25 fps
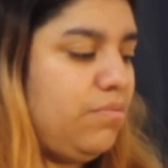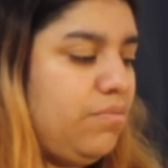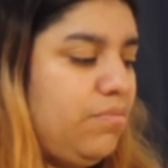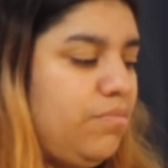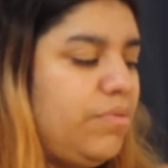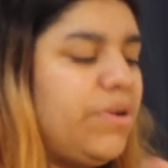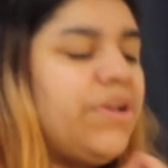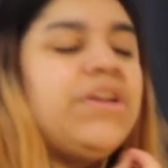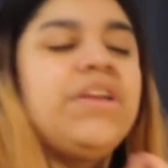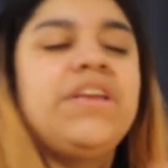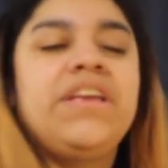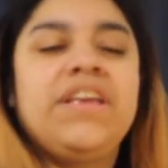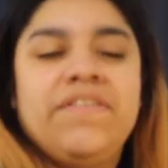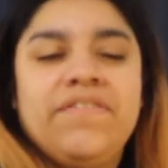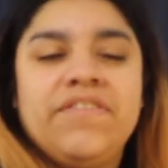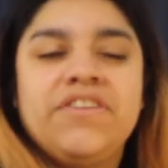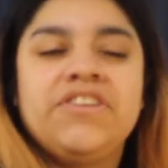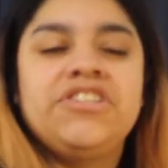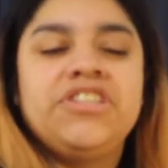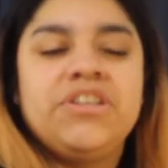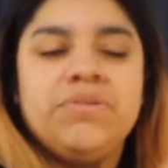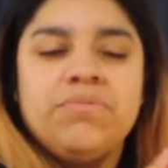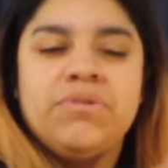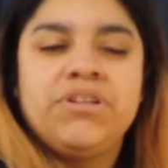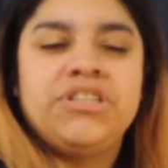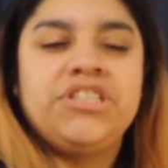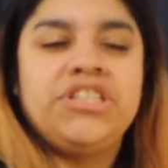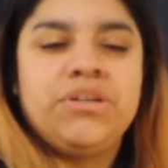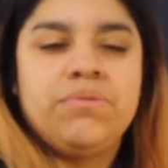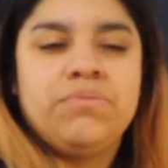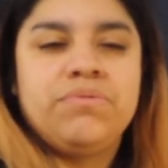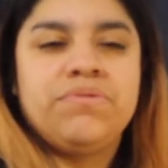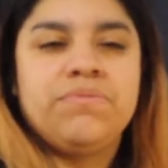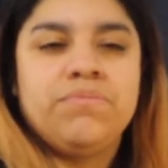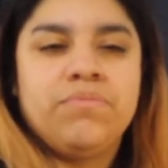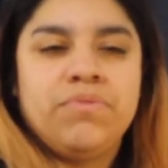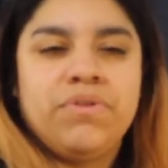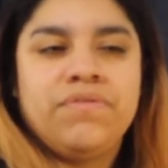even she when she
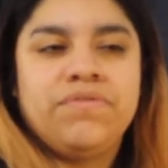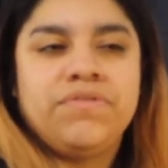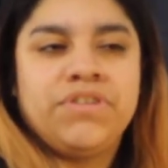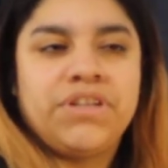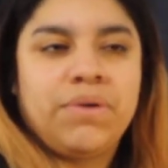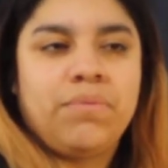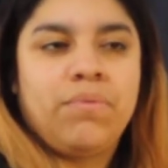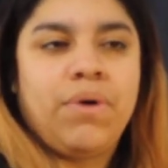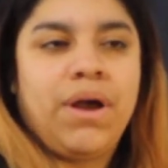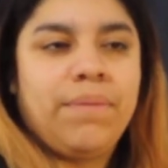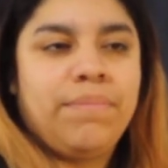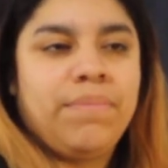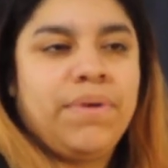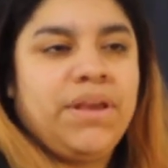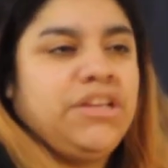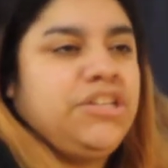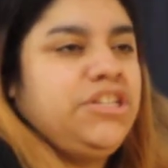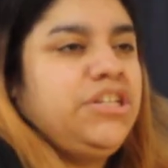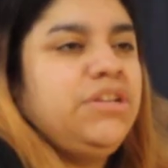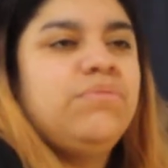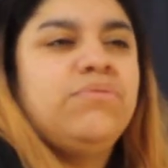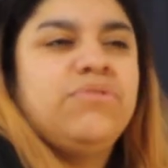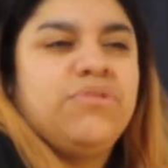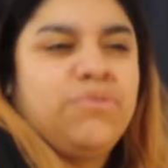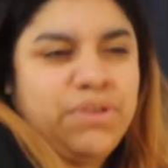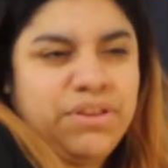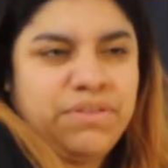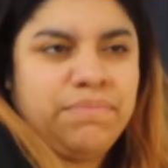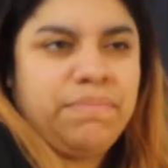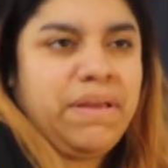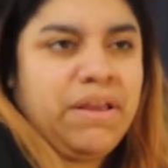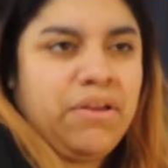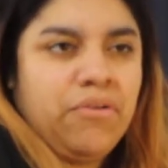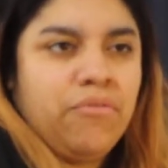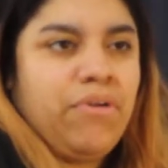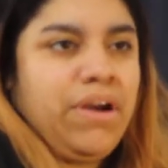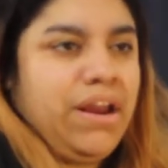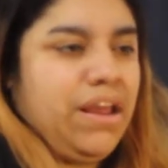was with JYP, she was always
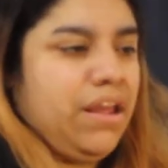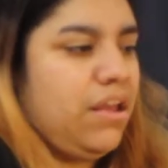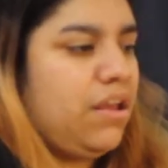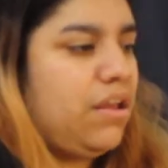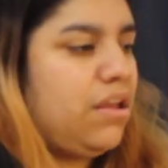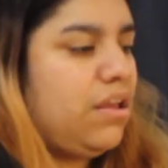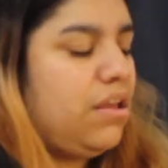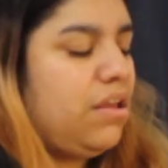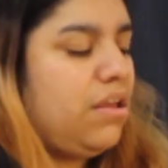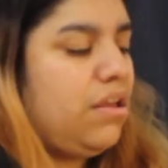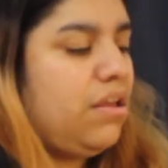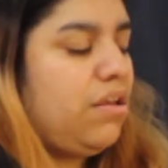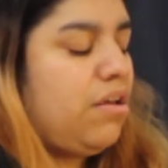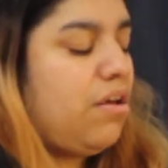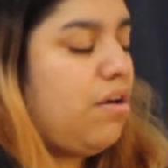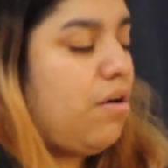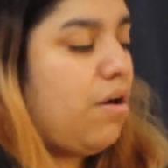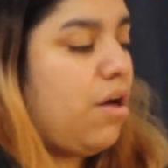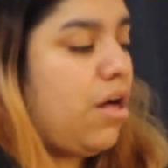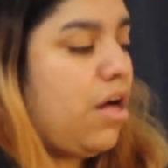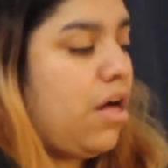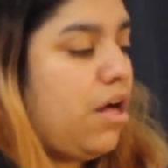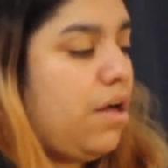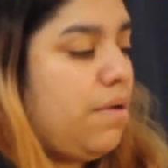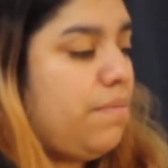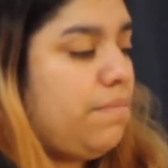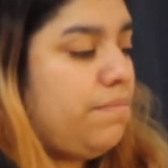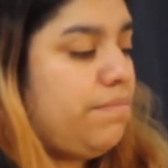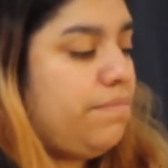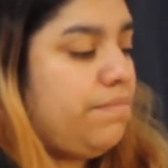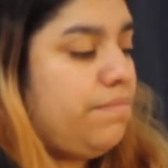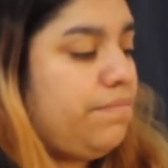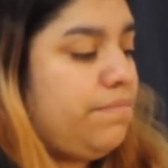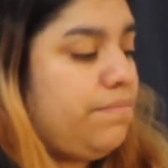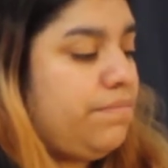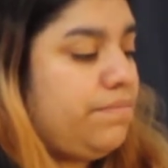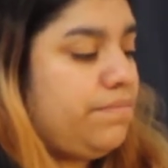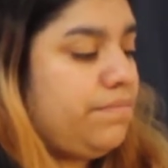been great. Um,
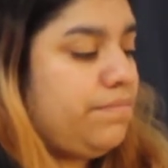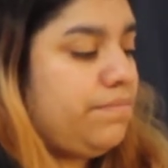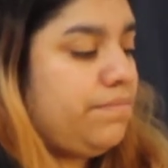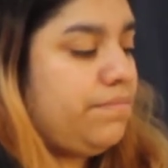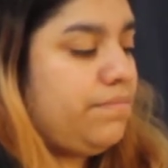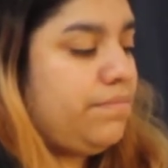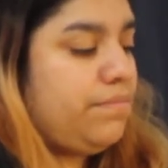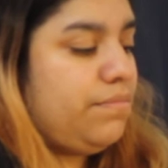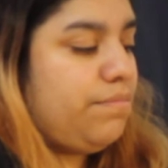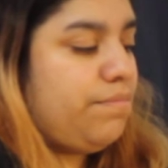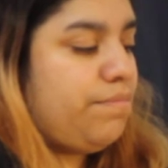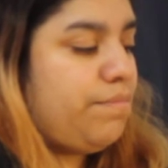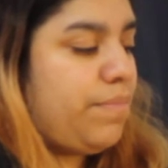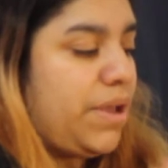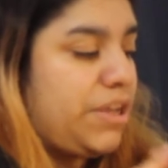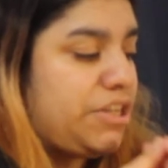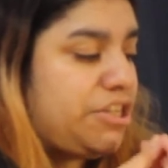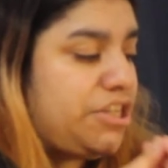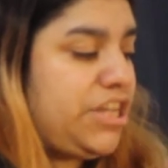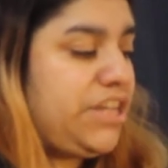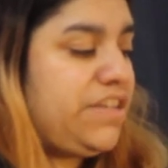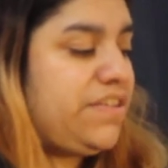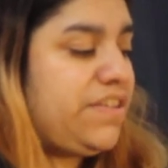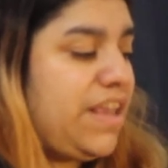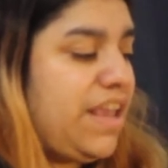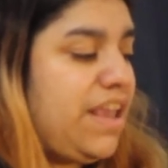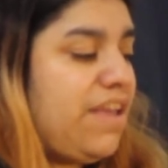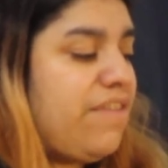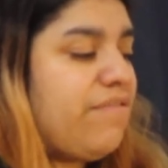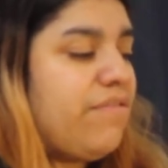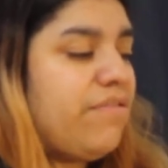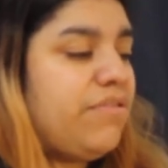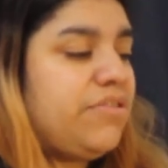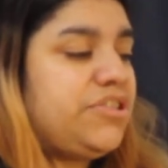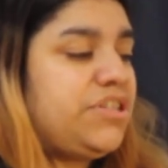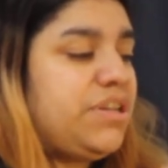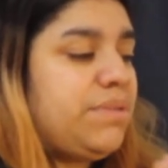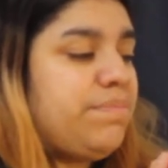but she's
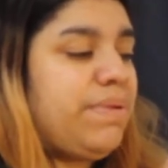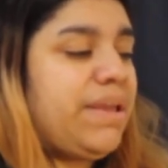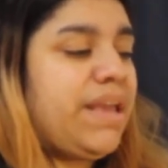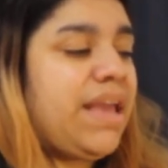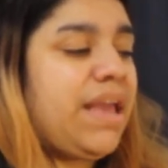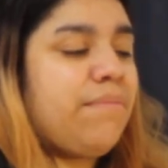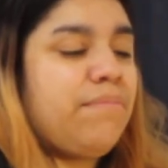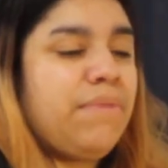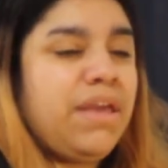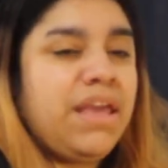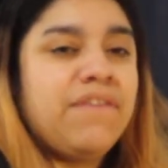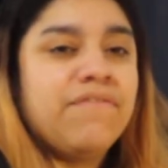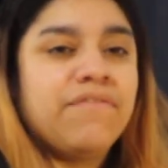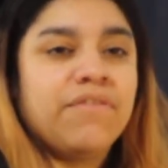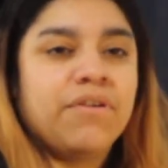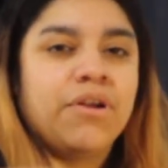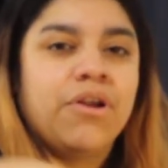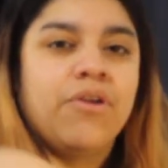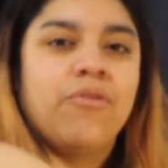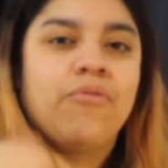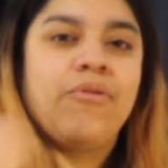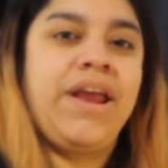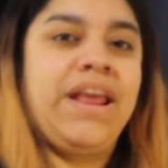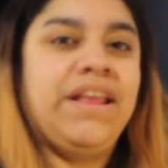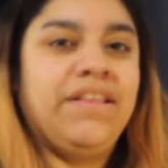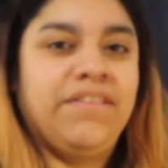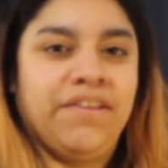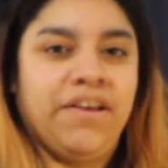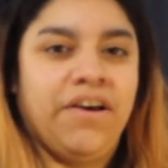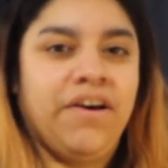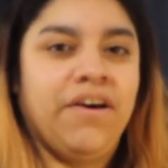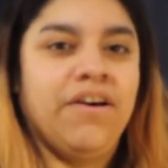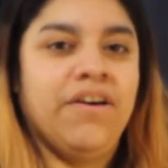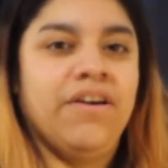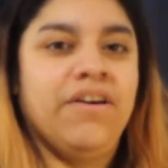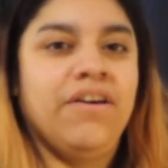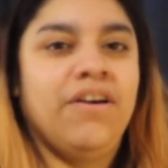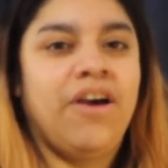even, she became even
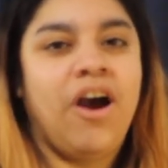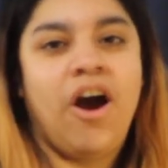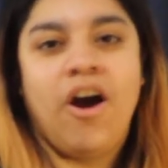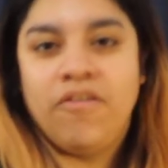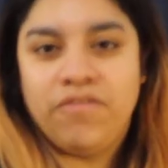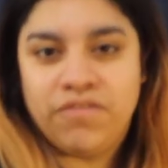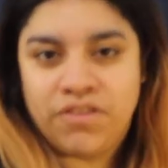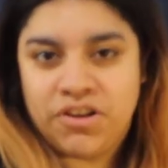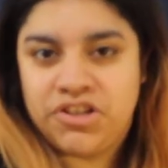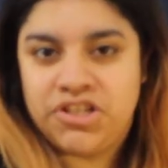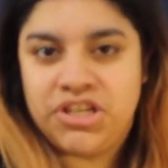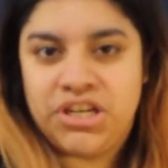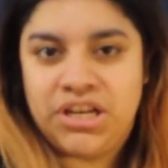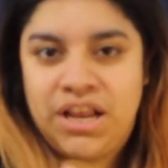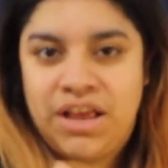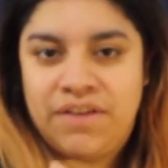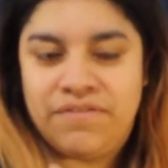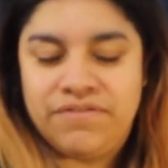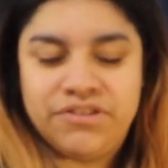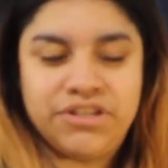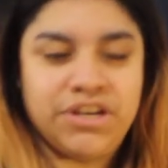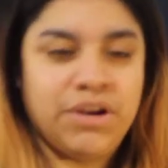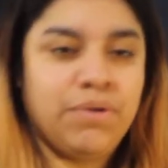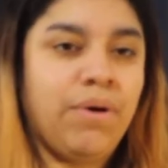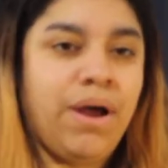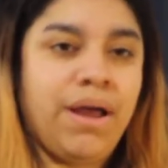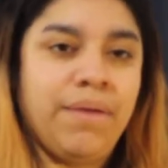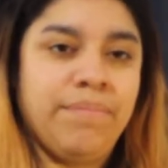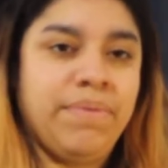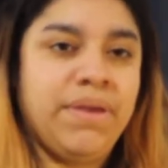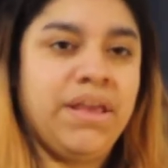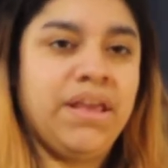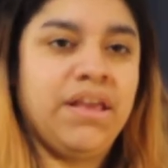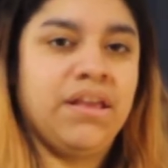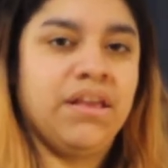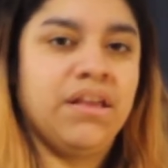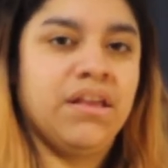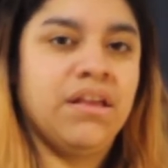greater after she left
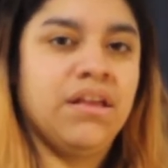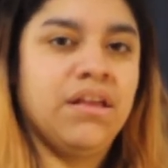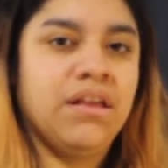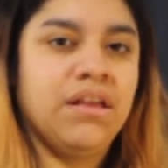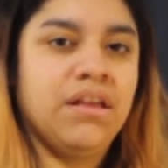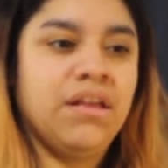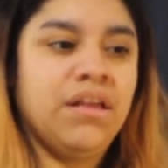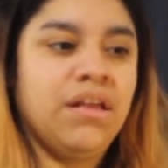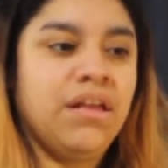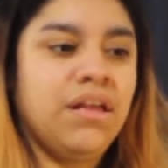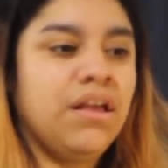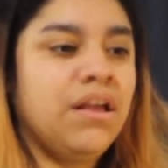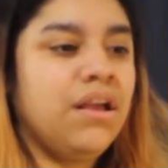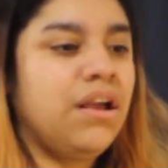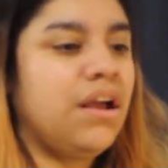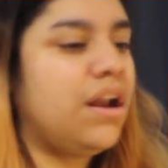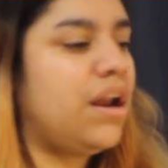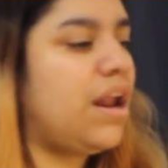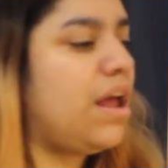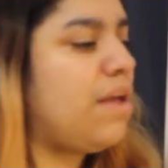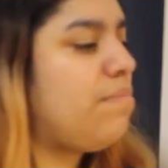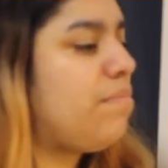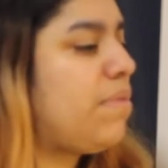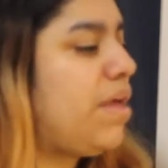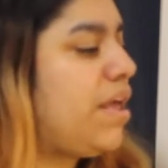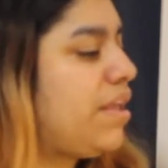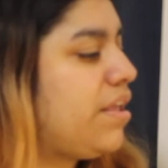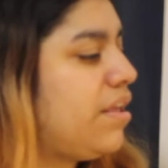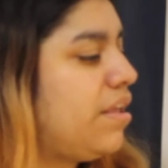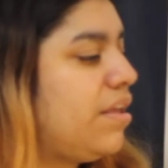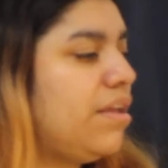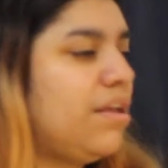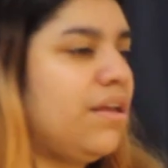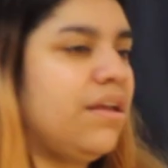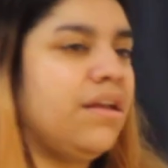JYP. And I'm like,